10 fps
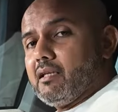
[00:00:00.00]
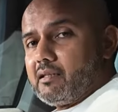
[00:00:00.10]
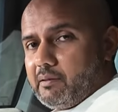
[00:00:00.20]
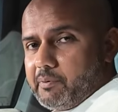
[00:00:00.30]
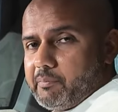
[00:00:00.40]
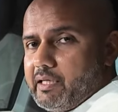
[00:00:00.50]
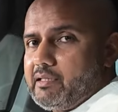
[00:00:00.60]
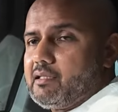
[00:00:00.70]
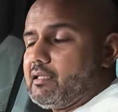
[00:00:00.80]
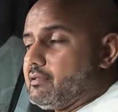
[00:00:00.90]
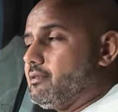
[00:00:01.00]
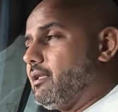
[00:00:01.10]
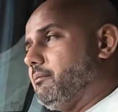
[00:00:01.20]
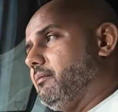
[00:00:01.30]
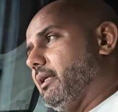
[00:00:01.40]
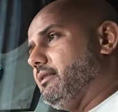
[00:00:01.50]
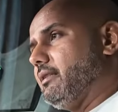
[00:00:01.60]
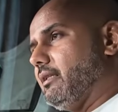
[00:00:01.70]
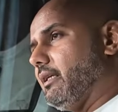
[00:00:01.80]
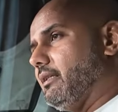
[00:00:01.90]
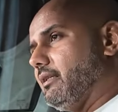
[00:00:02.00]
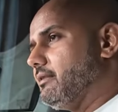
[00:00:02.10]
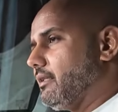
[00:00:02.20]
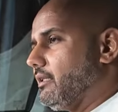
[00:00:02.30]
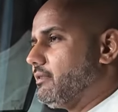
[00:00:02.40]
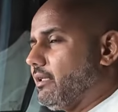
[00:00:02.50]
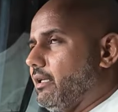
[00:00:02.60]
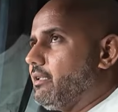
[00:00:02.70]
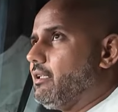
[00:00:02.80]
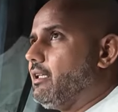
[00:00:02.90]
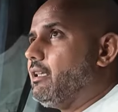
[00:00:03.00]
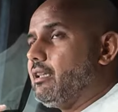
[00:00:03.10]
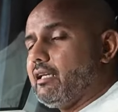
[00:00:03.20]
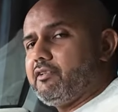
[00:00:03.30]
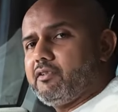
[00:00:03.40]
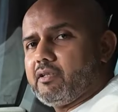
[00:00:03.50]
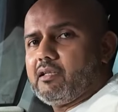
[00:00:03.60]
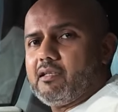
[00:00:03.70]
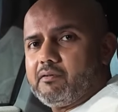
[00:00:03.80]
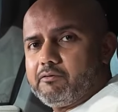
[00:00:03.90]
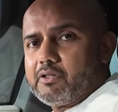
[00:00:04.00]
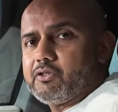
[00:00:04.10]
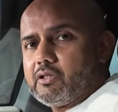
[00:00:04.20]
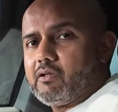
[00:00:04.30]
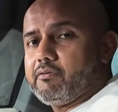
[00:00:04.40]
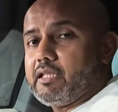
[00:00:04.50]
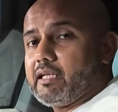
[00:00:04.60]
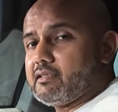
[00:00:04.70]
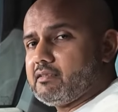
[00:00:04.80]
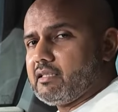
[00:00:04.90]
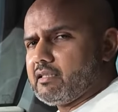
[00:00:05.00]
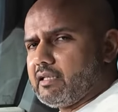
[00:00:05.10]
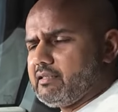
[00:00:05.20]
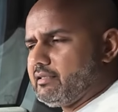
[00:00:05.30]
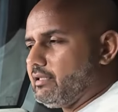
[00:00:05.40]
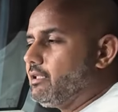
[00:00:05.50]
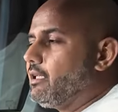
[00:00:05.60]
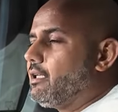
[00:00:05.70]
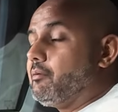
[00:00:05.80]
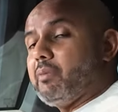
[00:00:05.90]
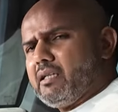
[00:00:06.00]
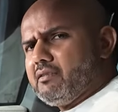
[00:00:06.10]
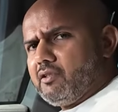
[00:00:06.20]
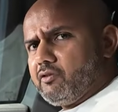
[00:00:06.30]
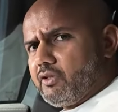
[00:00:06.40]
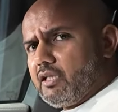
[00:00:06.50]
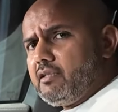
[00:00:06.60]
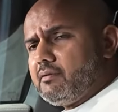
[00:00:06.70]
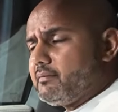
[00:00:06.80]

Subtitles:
keep in mind that some might say that this is an electric version of the XC90, but is it really?